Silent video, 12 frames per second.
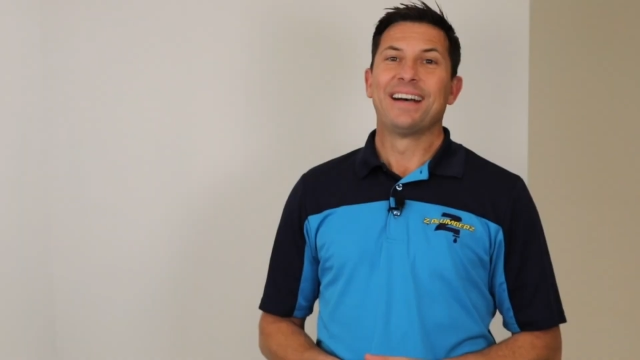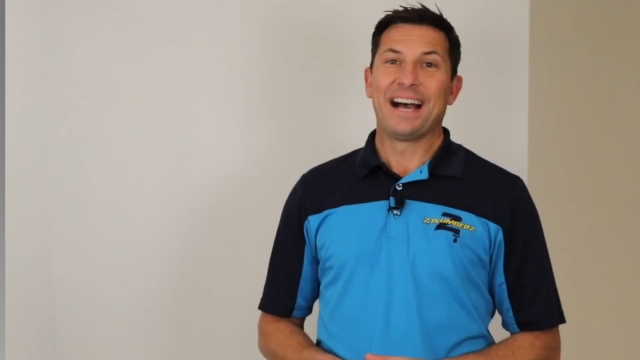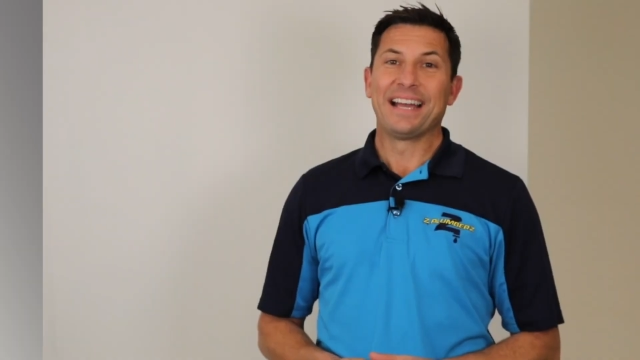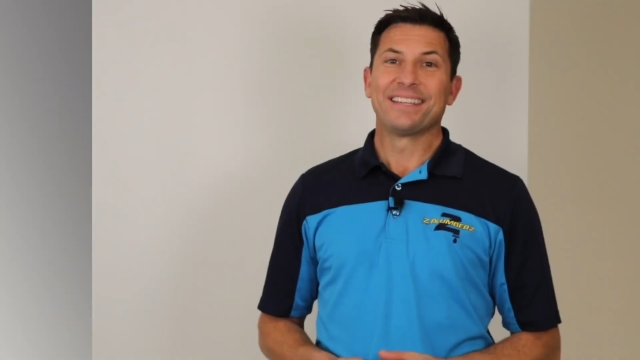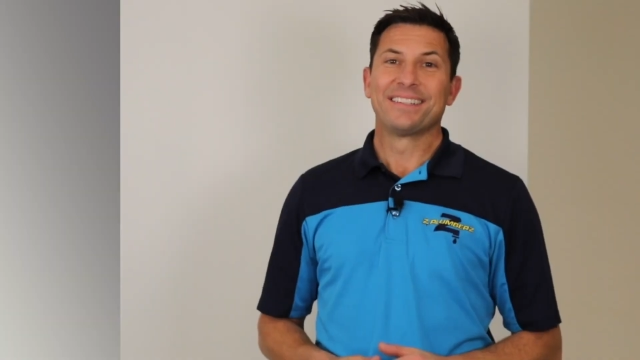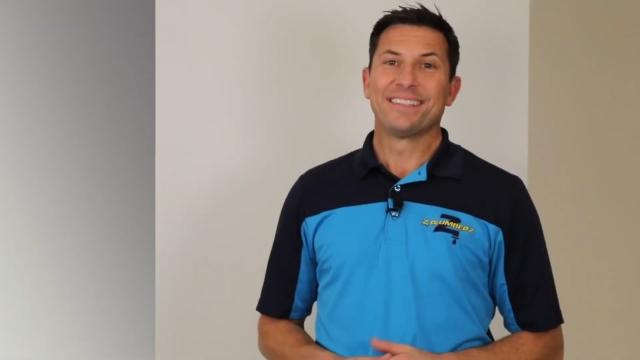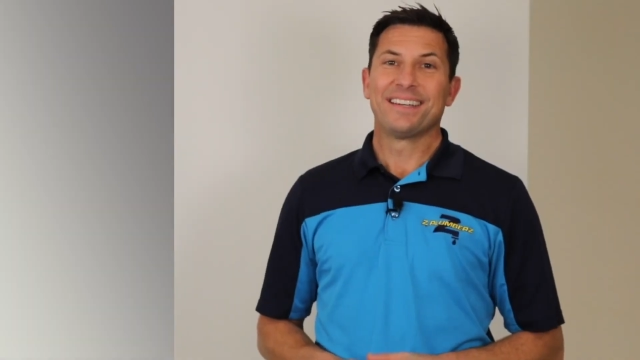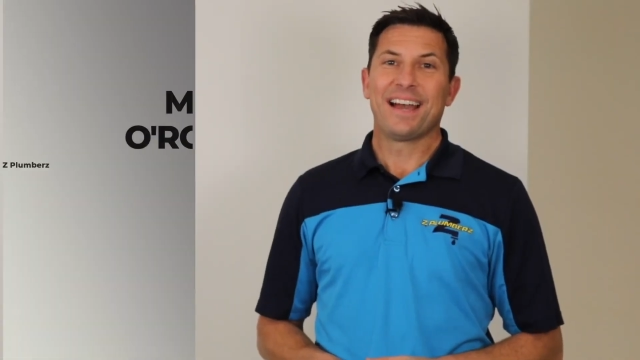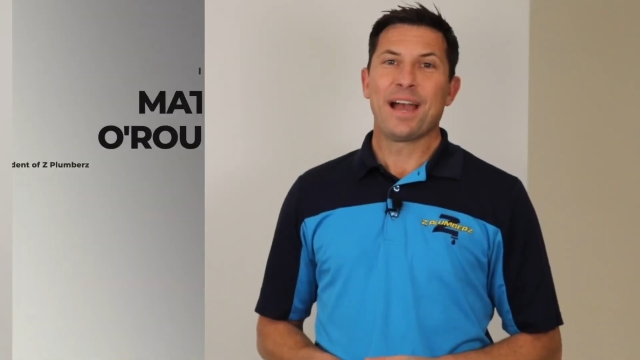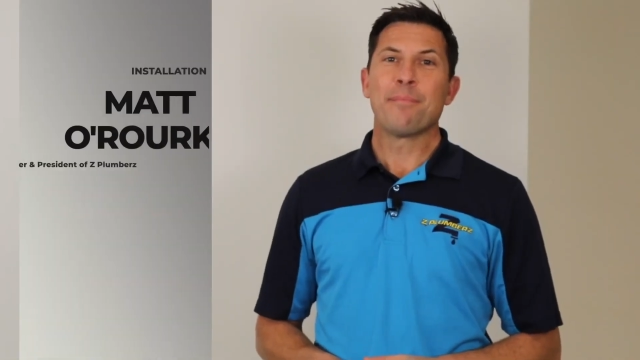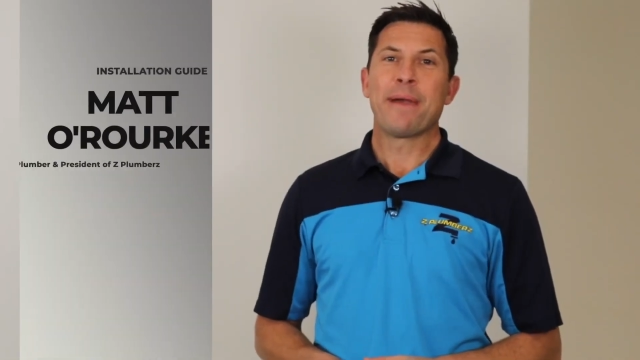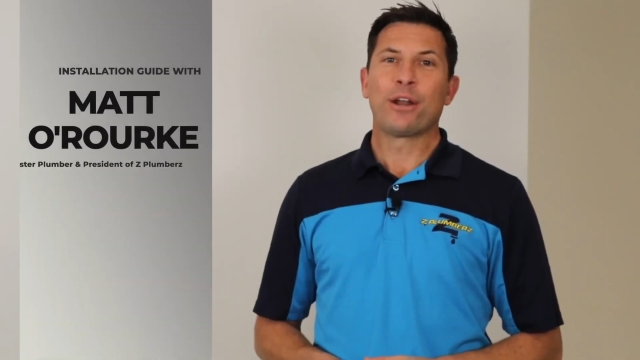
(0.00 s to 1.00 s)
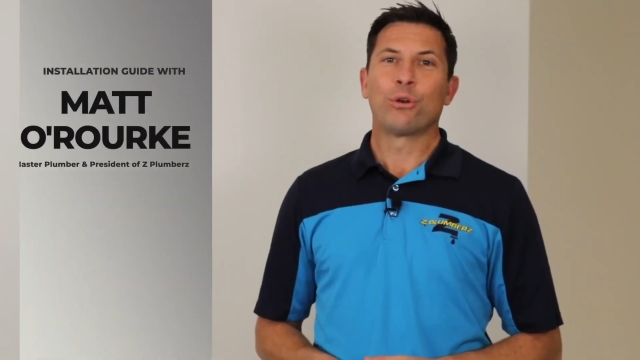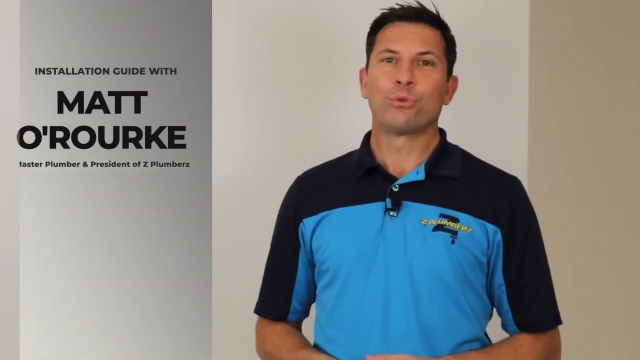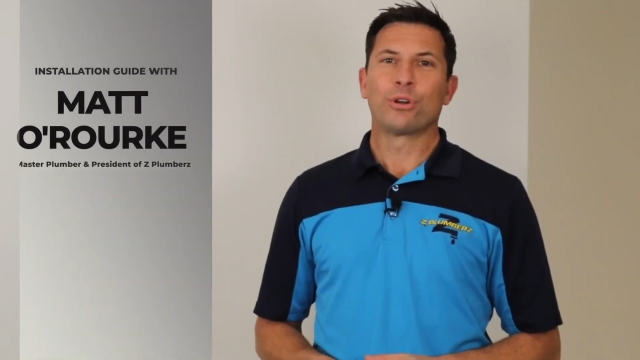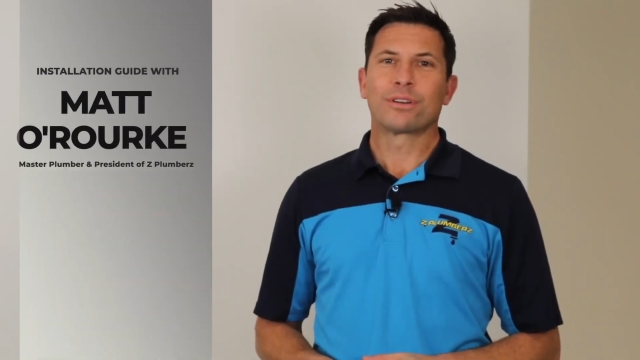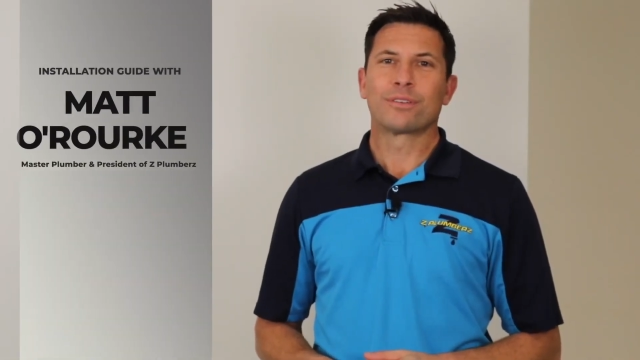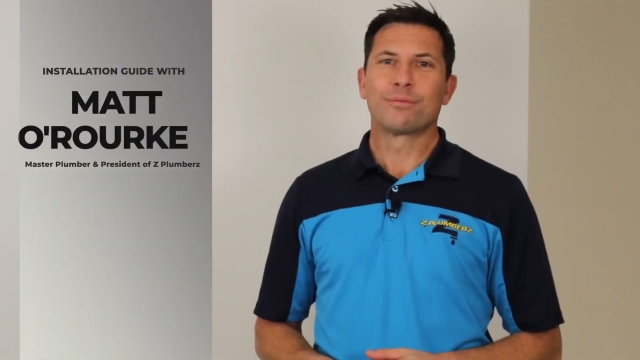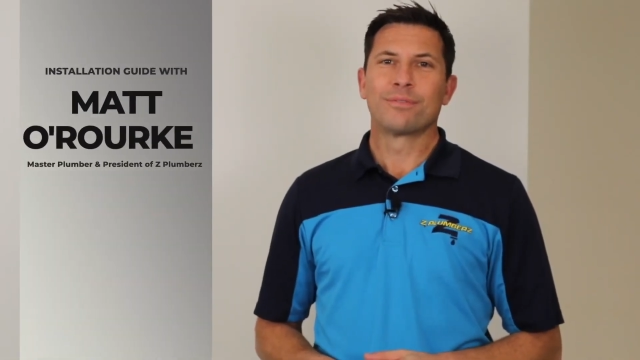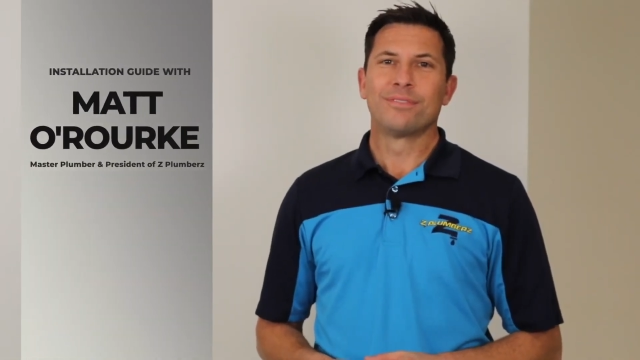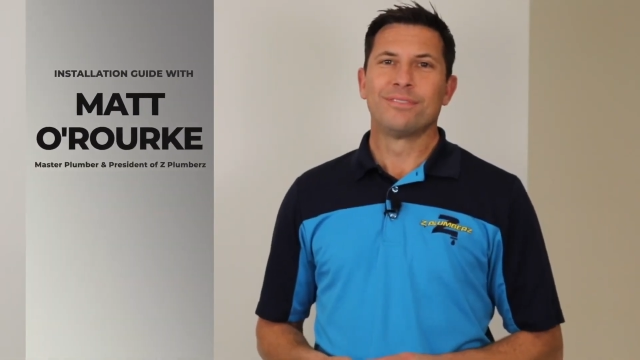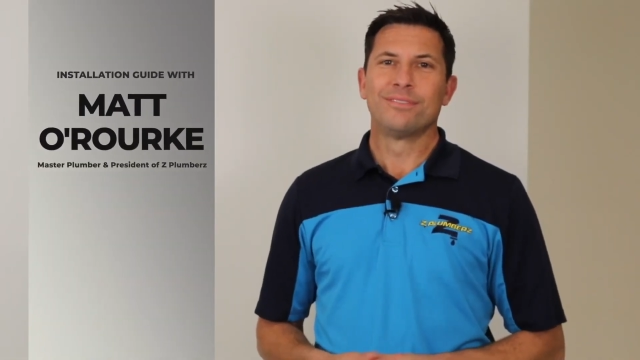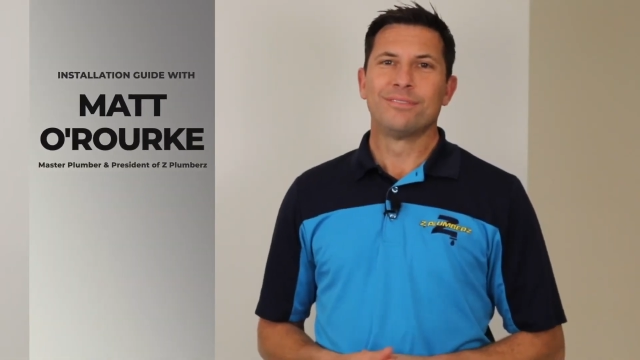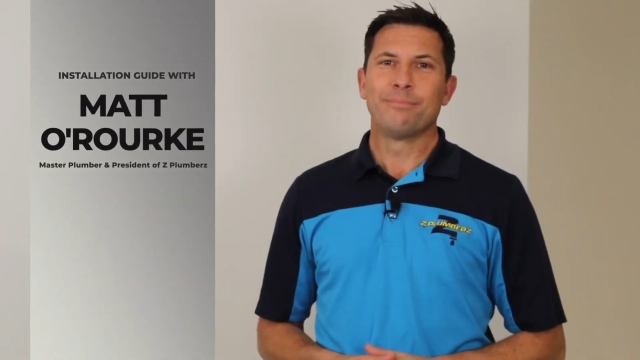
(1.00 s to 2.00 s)
Hi, I'm Matt O'Rourke,
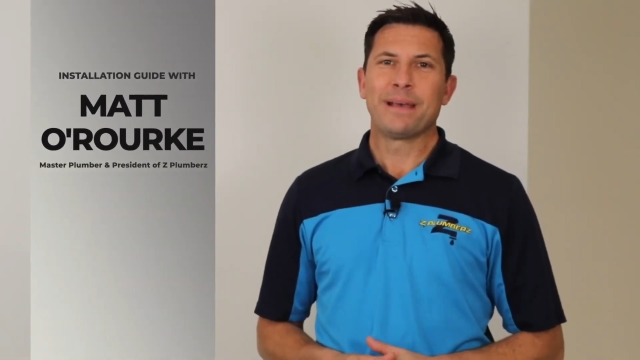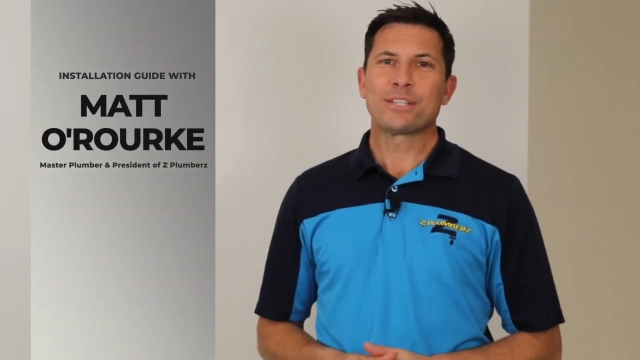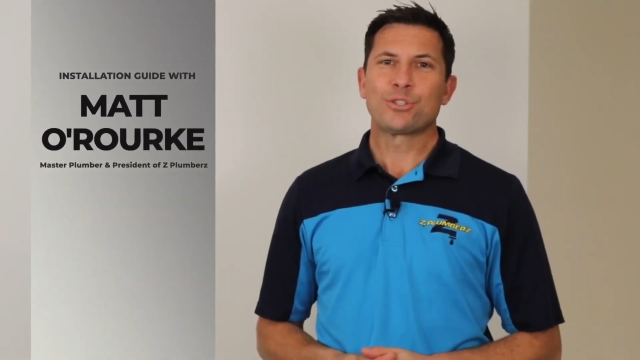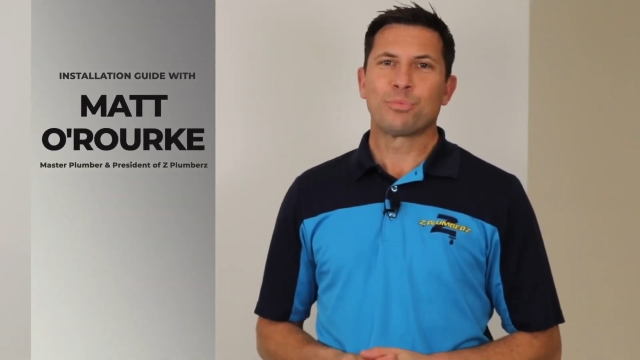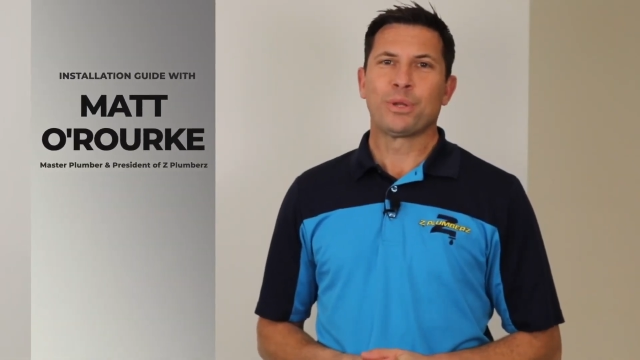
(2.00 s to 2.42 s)
Master